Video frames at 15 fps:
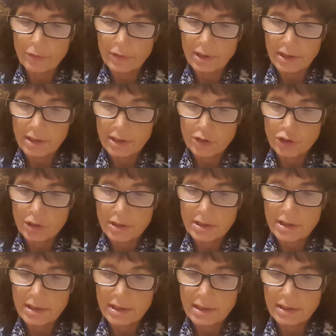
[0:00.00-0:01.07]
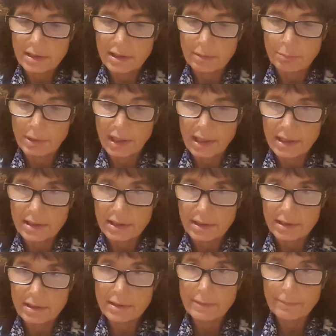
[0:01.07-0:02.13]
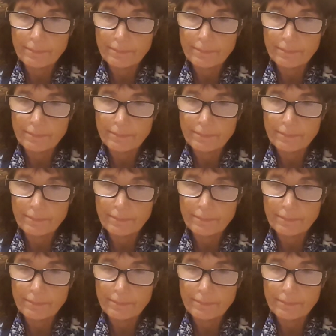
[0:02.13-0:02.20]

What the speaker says: conditions in distant places.